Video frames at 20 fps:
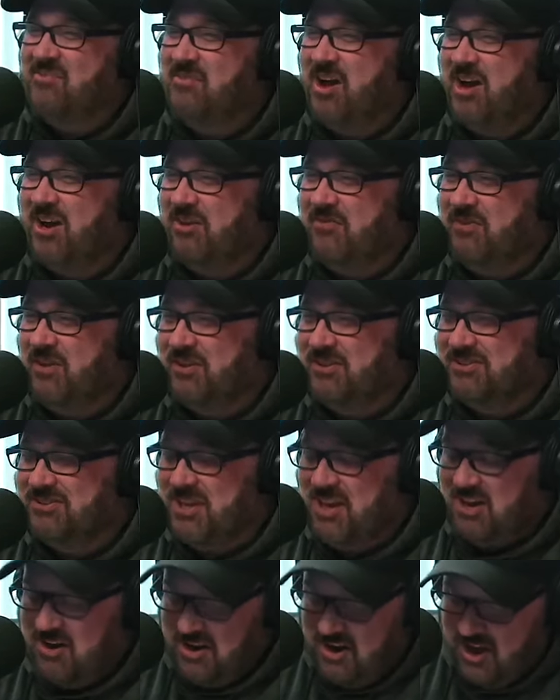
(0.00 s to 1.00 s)
Rockefeller
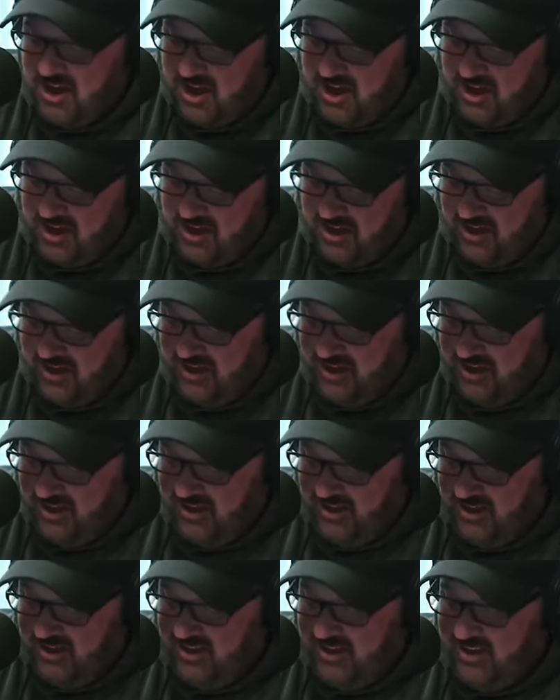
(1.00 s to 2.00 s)
Center. Like yeah, nice. We
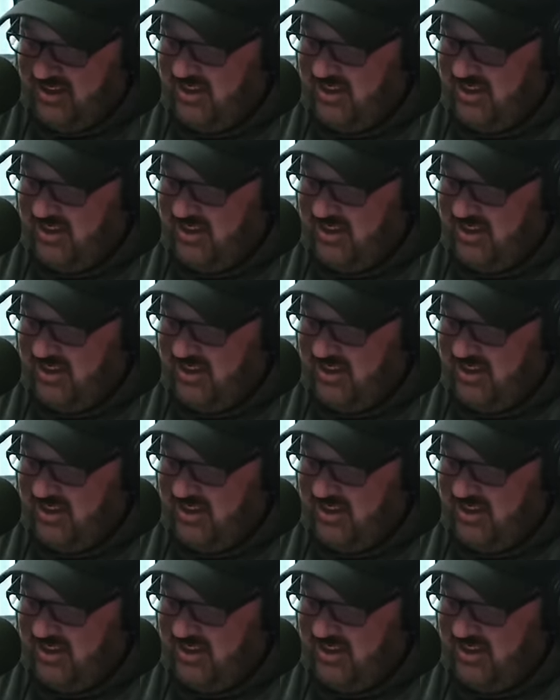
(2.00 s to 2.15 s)
see